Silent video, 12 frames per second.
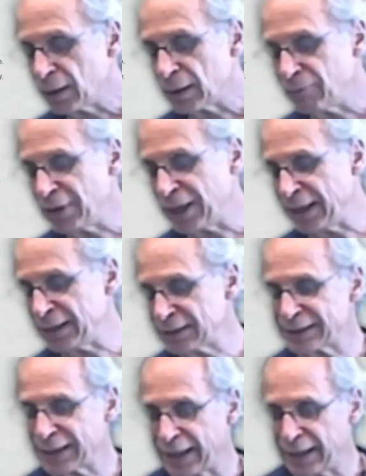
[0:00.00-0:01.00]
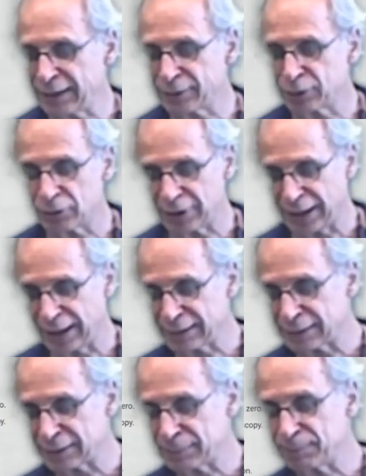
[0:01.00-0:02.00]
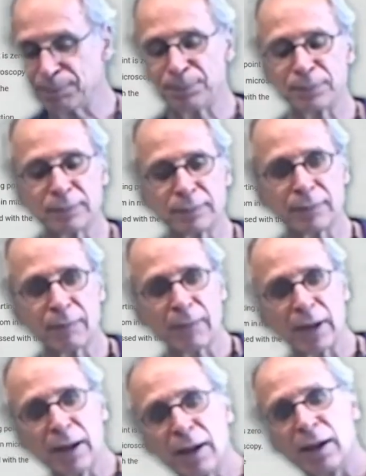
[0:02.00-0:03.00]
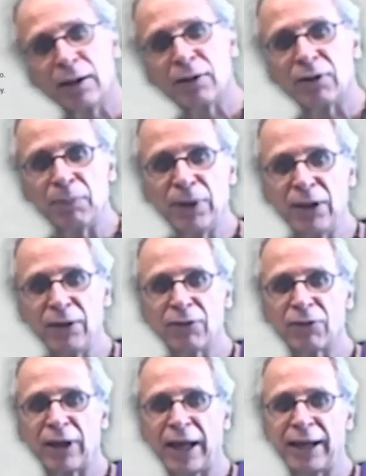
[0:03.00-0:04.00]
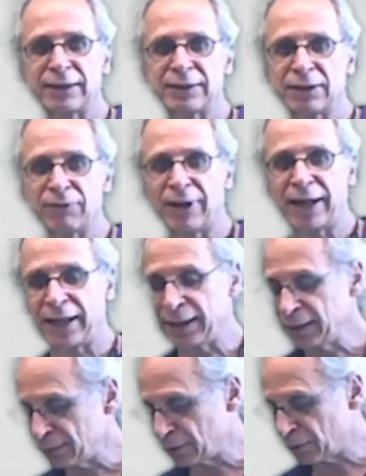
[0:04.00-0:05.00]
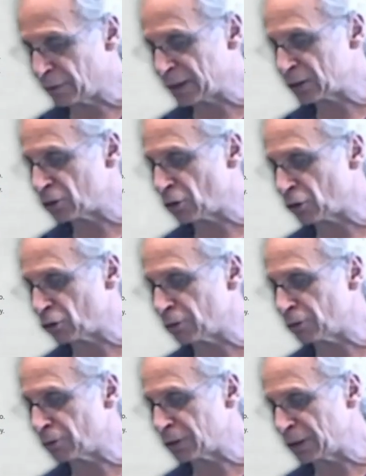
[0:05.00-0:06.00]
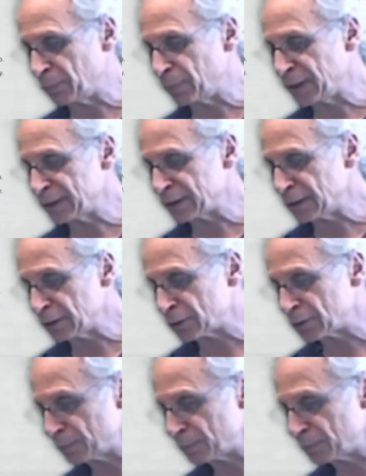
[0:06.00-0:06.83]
we add a scale to that. So it means the x and y direction are not longer in pixels.